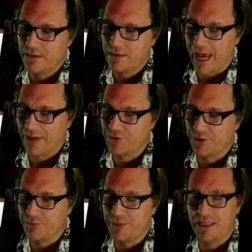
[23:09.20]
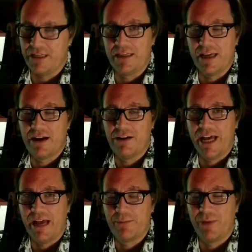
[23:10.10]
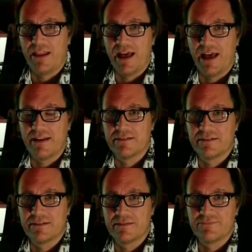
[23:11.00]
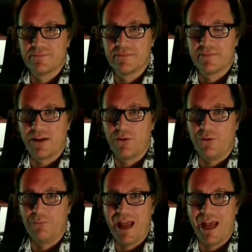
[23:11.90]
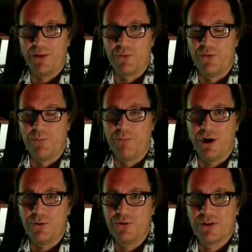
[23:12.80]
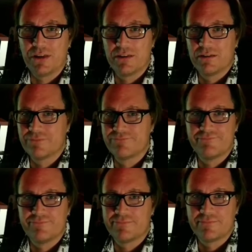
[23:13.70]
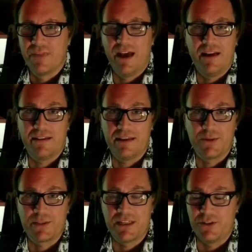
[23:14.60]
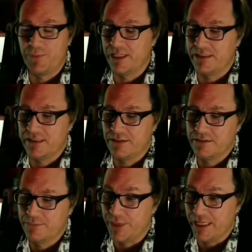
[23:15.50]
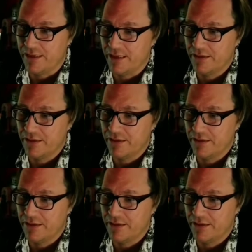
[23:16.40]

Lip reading: after being yelled at by that old man with the boat, I didn't think it was such a big deal, but he did.